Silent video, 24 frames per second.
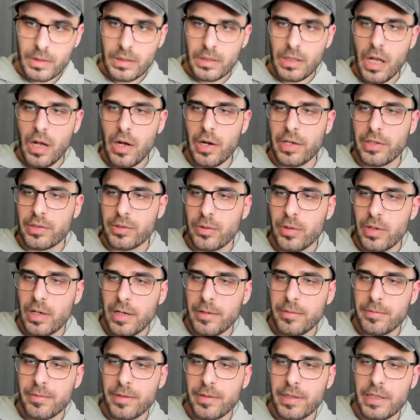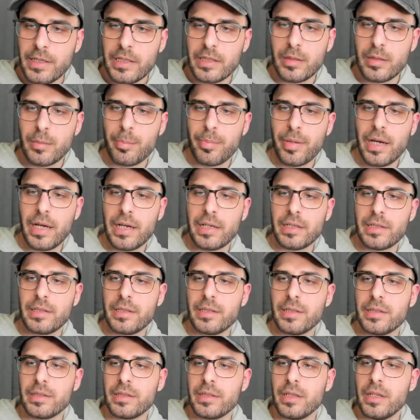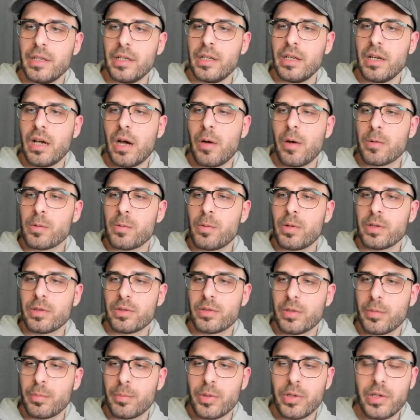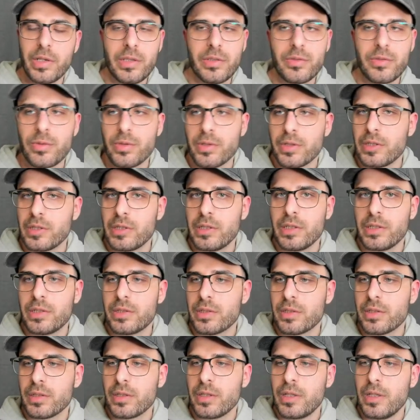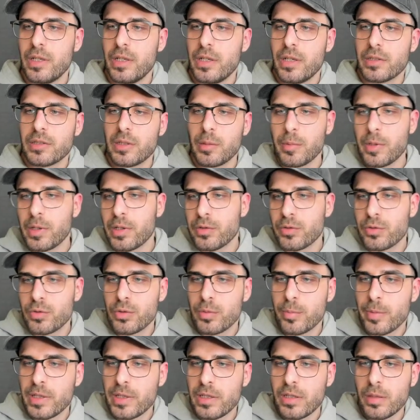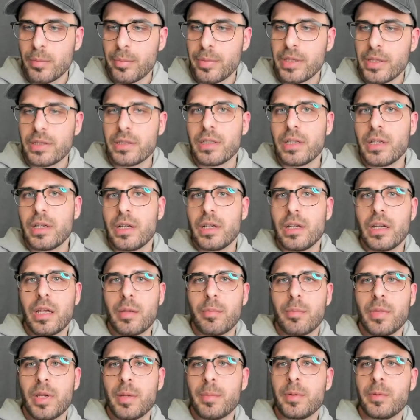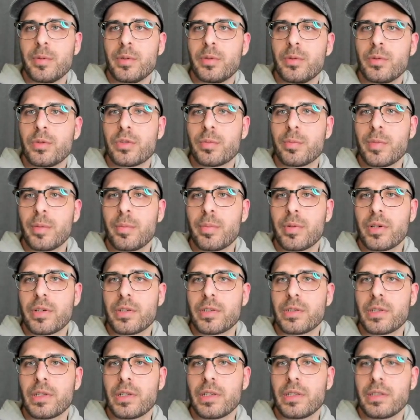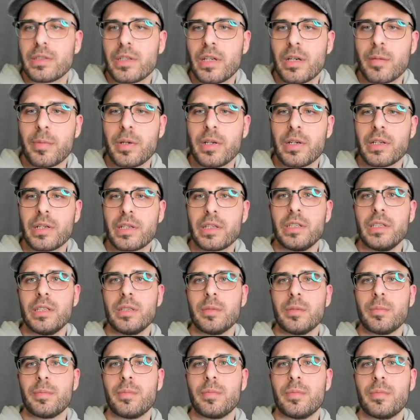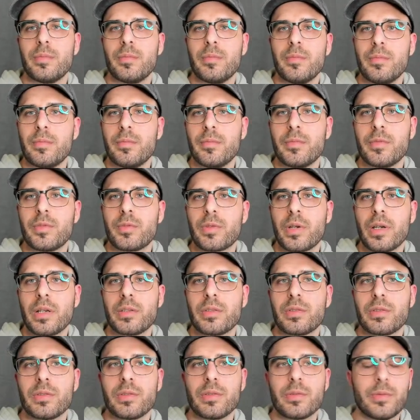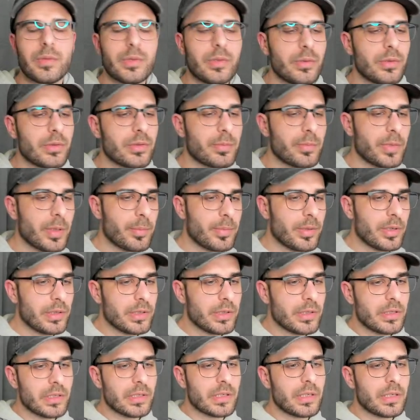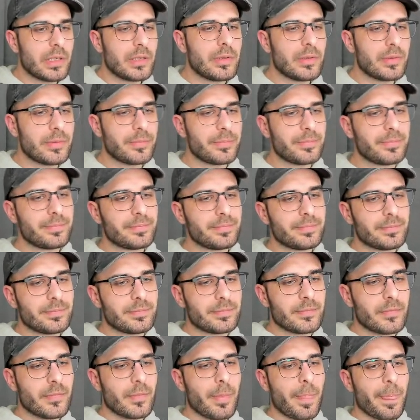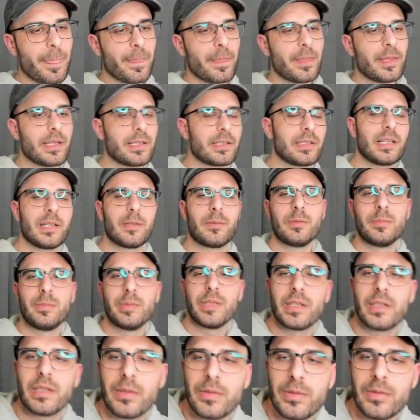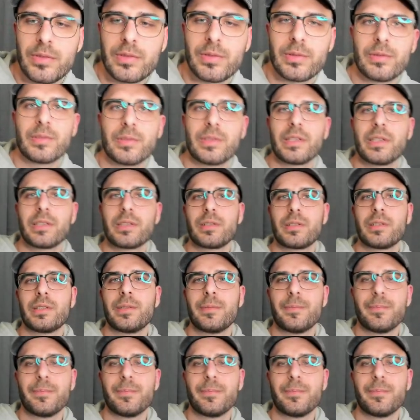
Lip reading: Okay, so I think at the back here, I would want some more intricate detail. So I'm gonna zoom a little bit and maybe reduce my brush size, and I'm gonna keep trying to reduce my polygon count. Deadline will be announced soon. That's great.